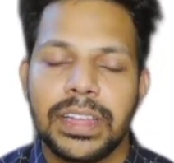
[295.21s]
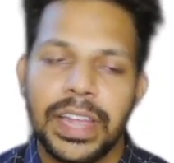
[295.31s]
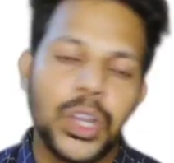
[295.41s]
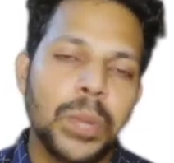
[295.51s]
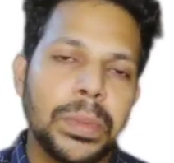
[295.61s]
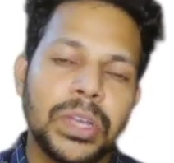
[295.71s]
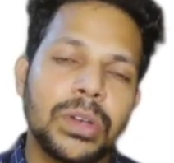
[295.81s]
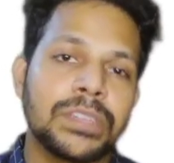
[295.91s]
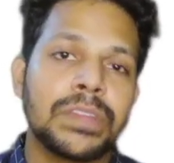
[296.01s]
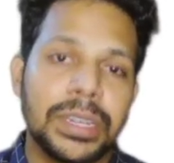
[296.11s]
It could be
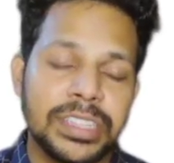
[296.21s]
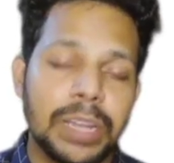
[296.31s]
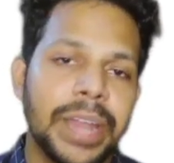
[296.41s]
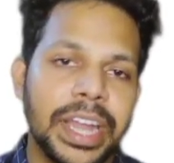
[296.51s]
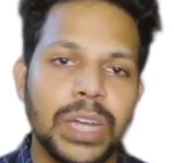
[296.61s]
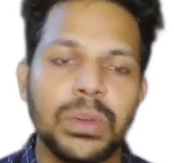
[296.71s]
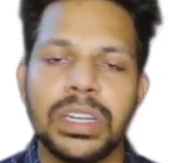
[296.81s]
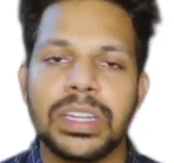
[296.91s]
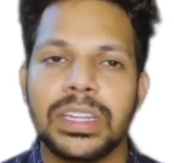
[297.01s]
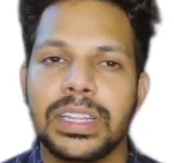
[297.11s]
because of the muscle
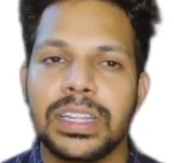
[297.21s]
breakdown.